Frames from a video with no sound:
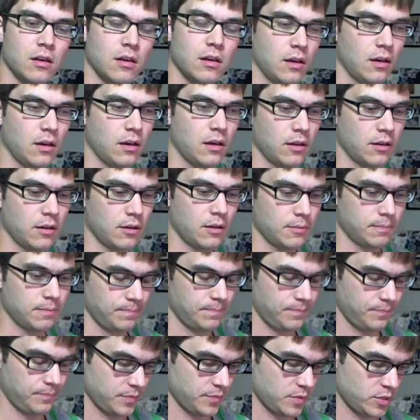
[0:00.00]

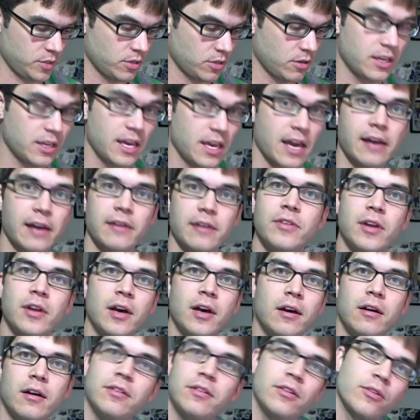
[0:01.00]
So yeah,
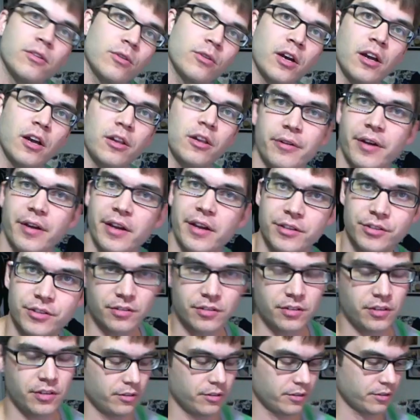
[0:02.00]
no coloration
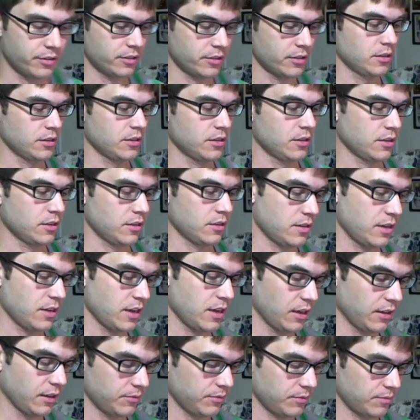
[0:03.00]
here.
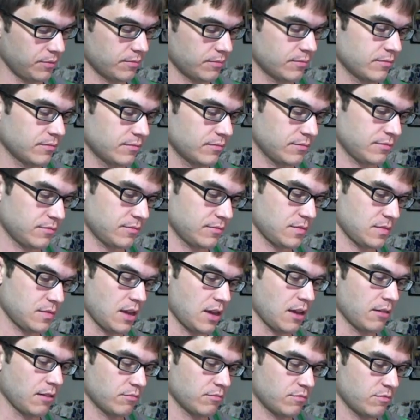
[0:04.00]
And
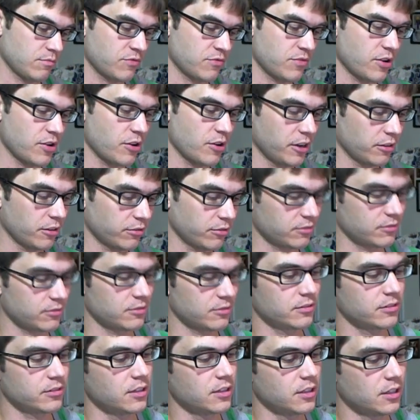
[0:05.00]
yeah, fair enough.
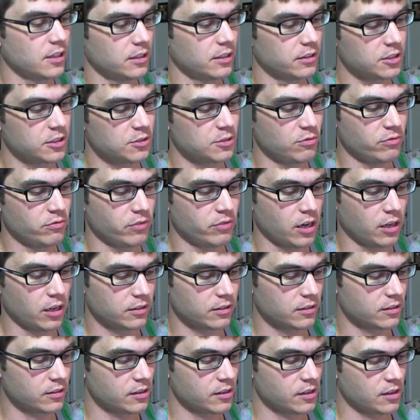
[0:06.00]
Let's move on.
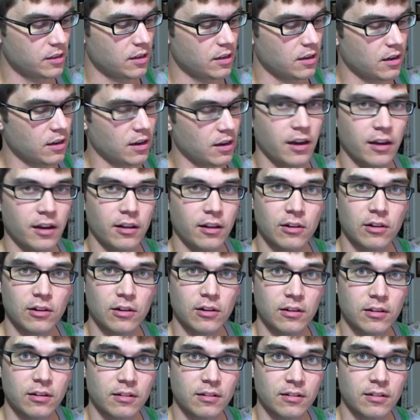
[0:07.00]

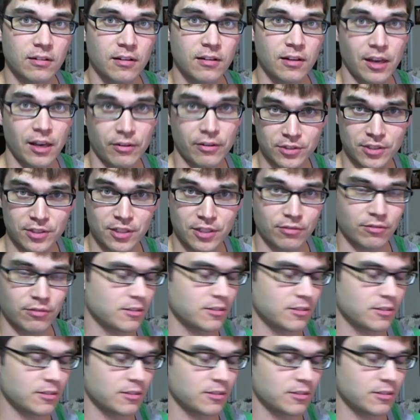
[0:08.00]
I'll have a sniff.